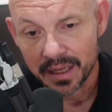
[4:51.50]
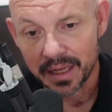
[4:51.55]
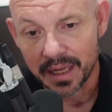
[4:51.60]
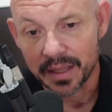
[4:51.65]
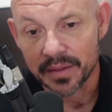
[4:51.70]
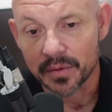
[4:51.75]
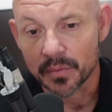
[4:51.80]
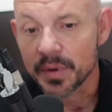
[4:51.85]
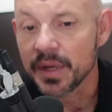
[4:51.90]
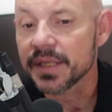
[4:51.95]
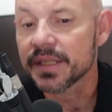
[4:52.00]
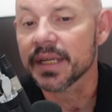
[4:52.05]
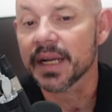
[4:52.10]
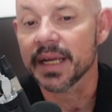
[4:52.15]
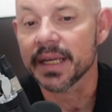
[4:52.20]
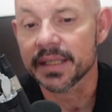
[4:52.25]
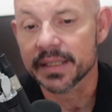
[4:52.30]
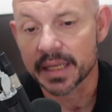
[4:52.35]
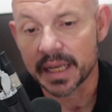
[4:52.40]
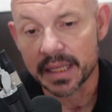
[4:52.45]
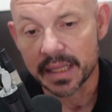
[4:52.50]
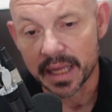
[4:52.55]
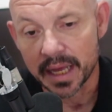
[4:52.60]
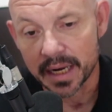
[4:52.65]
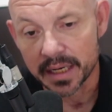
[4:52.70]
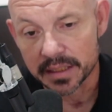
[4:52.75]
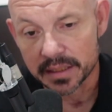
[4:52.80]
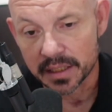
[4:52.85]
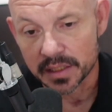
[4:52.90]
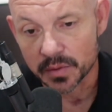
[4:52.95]
And the reason I say that
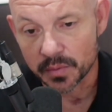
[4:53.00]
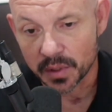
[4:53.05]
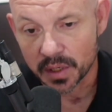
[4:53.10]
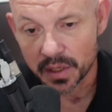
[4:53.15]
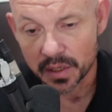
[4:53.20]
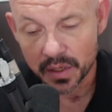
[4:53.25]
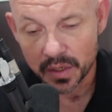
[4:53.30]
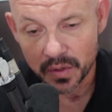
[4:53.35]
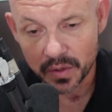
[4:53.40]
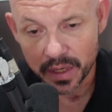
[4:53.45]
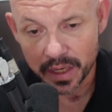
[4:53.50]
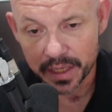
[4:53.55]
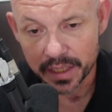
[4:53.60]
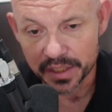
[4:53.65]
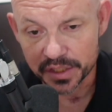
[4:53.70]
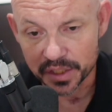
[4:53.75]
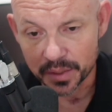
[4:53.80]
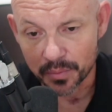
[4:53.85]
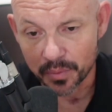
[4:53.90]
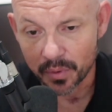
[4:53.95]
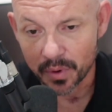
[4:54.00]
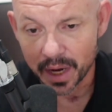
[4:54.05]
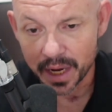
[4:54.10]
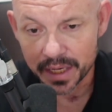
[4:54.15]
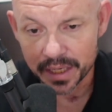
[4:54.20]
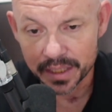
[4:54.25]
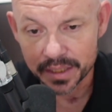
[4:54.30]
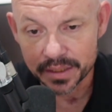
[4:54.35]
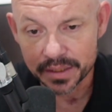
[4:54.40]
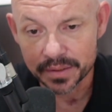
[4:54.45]
is because we're going to go ahead and jump right
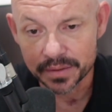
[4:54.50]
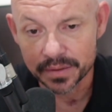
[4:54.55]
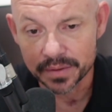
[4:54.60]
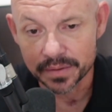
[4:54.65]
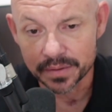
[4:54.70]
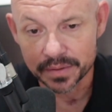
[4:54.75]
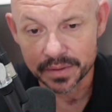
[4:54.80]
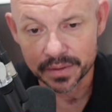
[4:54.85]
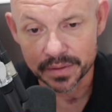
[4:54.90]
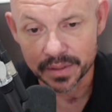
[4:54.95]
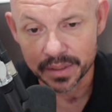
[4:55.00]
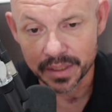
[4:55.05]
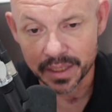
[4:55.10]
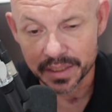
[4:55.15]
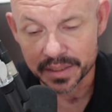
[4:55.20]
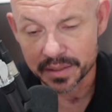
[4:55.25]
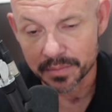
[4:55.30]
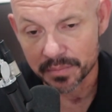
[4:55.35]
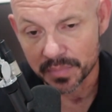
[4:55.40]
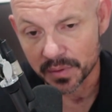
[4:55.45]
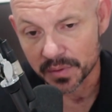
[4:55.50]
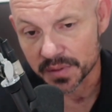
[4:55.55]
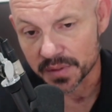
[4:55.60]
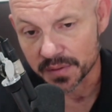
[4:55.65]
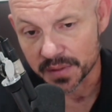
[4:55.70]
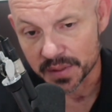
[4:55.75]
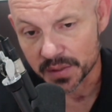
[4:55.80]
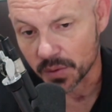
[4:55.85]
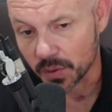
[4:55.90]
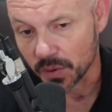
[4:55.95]
into the nuts and bolts of
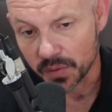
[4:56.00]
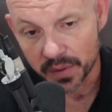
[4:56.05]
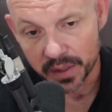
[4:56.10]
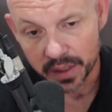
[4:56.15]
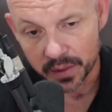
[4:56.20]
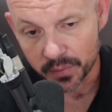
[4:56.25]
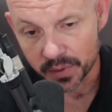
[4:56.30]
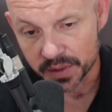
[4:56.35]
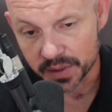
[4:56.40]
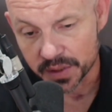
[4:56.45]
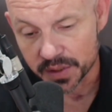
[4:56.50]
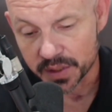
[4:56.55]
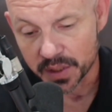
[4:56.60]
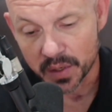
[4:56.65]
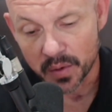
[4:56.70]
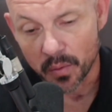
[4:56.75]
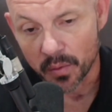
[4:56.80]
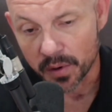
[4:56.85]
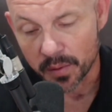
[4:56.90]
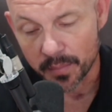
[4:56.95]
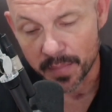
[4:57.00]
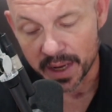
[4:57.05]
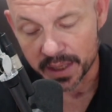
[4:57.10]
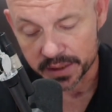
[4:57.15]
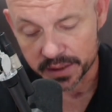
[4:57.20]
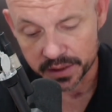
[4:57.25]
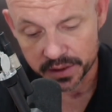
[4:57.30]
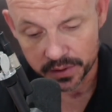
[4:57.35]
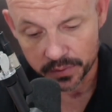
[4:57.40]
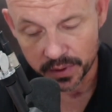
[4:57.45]
this whole thing, which is the quarterback
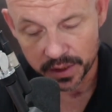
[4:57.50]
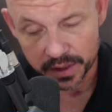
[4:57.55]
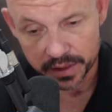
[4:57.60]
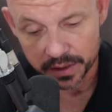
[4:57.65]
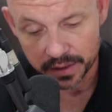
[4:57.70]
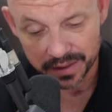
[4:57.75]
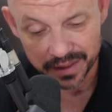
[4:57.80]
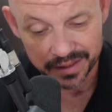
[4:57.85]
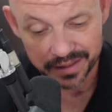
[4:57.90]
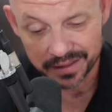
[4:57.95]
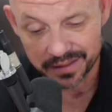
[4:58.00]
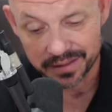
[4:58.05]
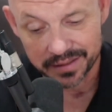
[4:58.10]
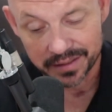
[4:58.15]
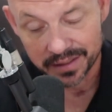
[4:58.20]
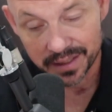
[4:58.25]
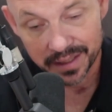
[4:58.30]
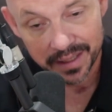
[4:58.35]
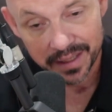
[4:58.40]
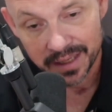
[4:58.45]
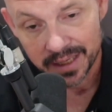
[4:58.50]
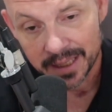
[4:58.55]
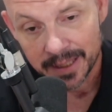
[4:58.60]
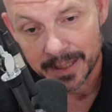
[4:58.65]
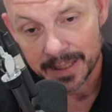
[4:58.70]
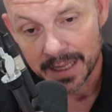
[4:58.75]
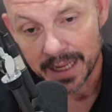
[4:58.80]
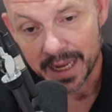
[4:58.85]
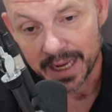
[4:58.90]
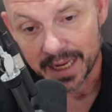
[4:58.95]
situation, which
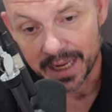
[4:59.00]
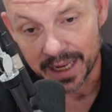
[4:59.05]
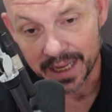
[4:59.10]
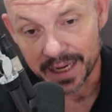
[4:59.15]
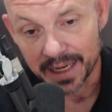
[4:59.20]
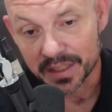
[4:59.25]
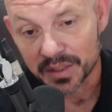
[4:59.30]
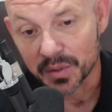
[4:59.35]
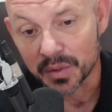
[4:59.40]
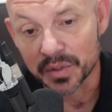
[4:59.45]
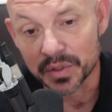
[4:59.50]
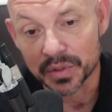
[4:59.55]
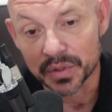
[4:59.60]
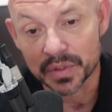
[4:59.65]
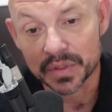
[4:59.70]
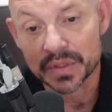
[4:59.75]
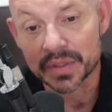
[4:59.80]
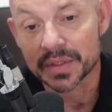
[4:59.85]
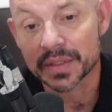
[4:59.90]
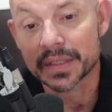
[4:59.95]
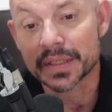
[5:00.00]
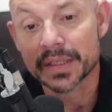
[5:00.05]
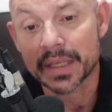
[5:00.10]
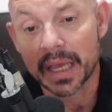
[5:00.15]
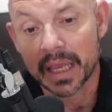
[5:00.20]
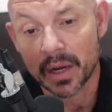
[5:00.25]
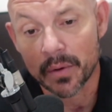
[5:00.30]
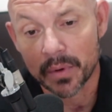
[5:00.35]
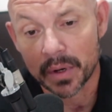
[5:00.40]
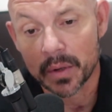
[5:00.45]
Again, I told you this is the
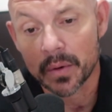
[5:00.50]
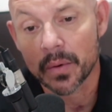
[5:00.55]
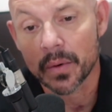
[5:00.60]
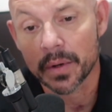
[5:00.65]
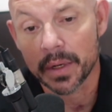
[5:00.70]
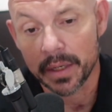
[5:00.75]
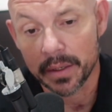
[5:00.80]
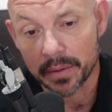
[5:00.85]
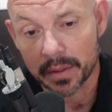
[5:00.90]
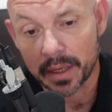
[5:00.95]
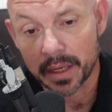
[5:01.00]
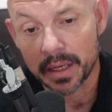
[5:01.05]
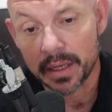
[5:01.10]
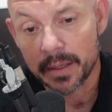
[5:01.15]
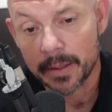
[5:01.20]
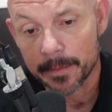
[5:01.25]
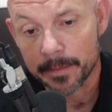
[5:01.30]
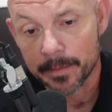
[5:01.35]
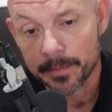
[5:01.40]
second recording, okay?